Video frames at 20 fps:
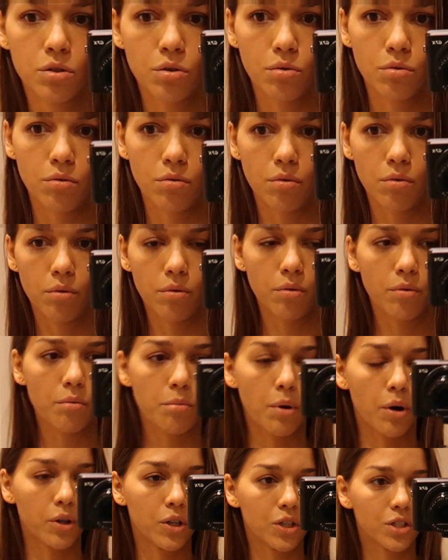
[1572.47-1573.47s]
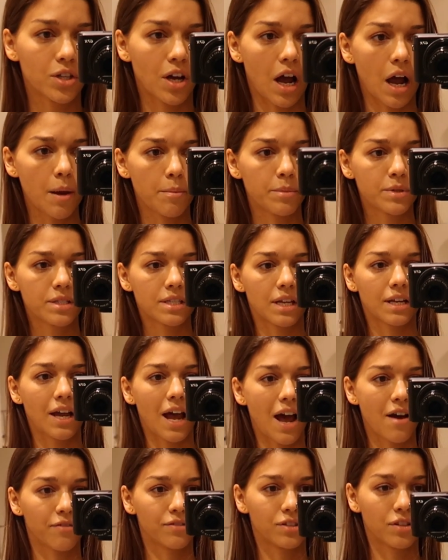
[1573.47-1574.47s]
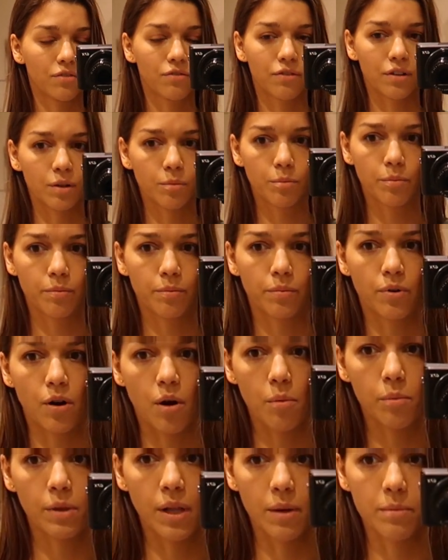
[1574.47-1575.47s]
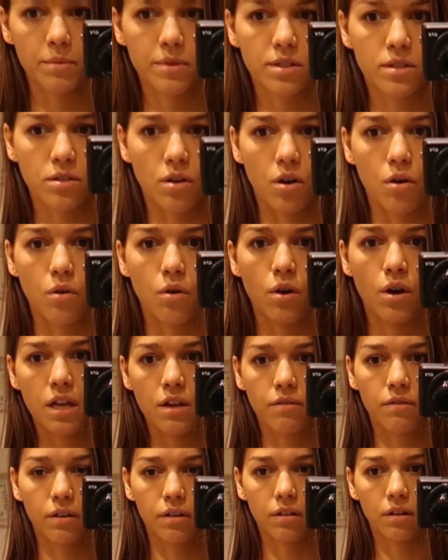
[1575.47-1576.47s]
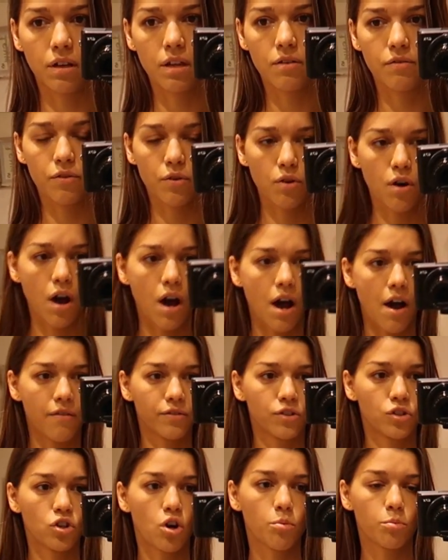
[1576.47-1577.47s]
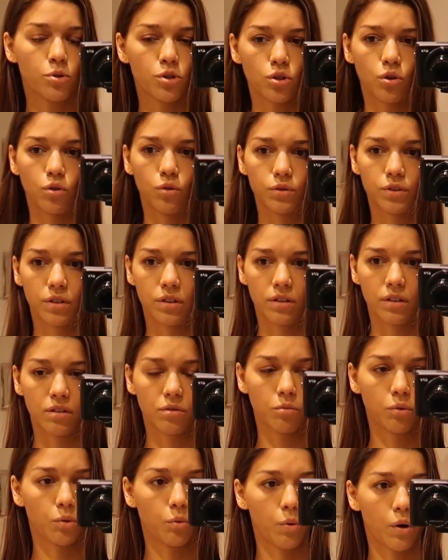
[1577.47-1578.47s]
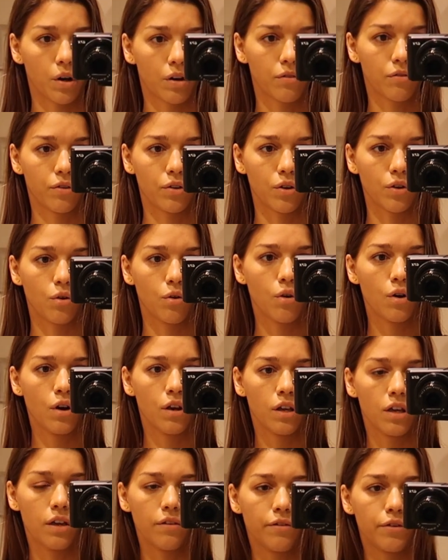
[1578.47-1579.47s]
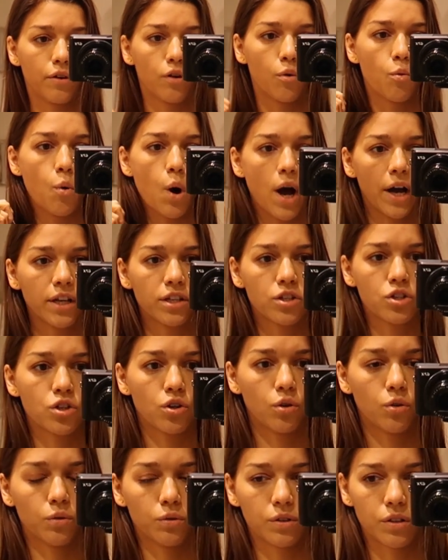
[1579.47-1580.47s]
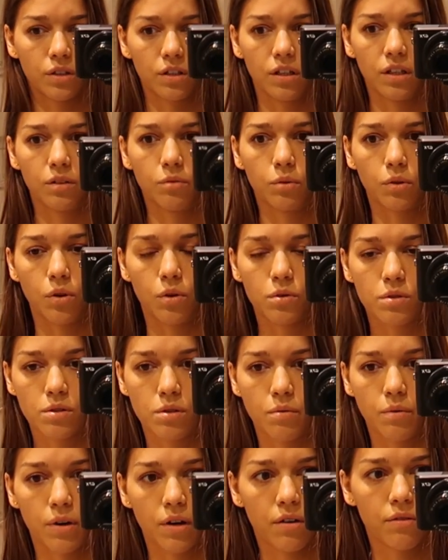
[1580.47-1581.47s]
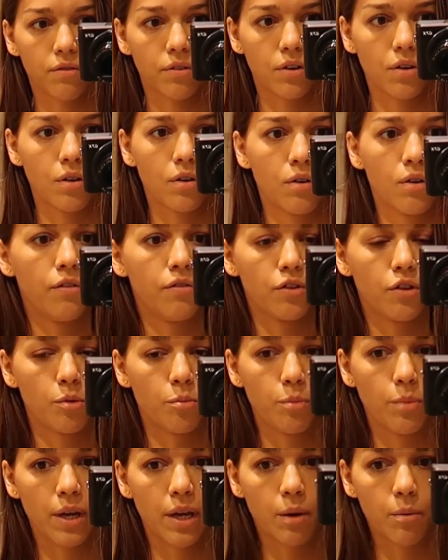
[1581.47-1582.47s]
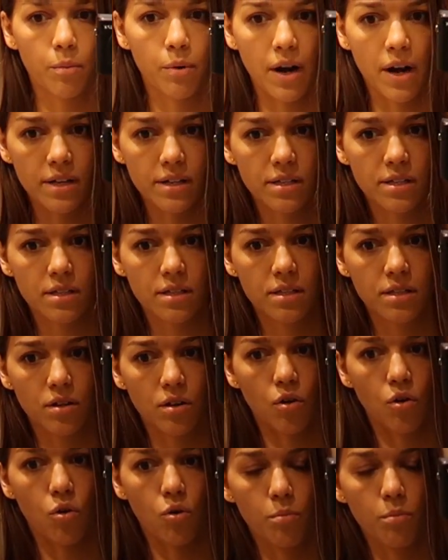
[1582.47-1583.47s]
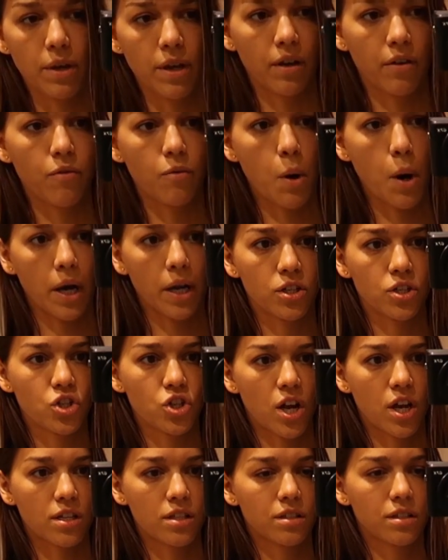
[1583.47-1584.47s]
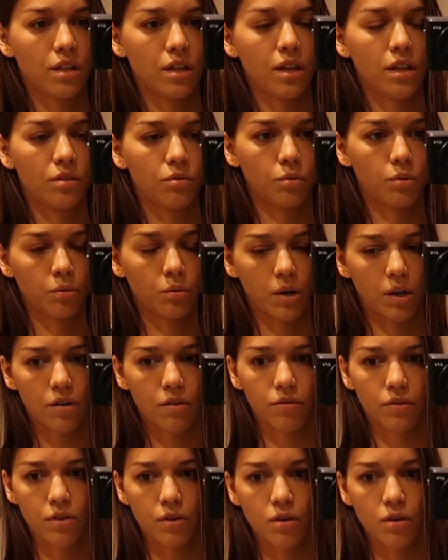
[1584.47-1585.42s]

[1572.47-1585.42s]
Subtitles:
to body types that have different problems. So even if you have drop shoulder, that would work for you. If you're wide shoulder, it would also work for you. If you're big breast or big wide chest, it would work for